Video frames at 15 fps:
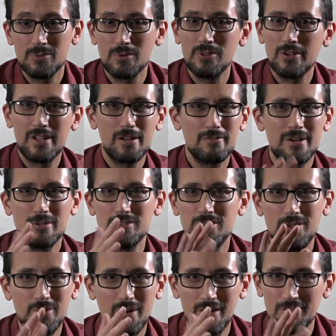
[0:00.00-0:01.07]
So we're looking
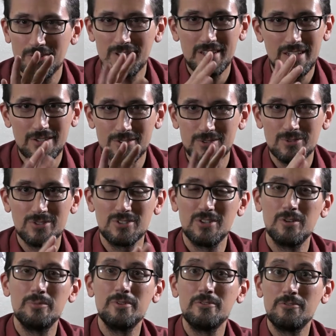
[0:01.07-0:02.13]
around 200 years or
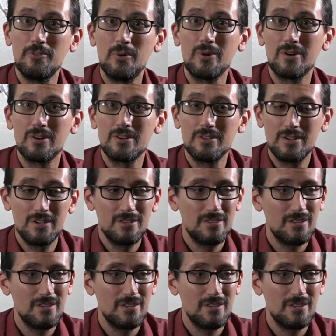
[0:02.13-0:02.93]
so before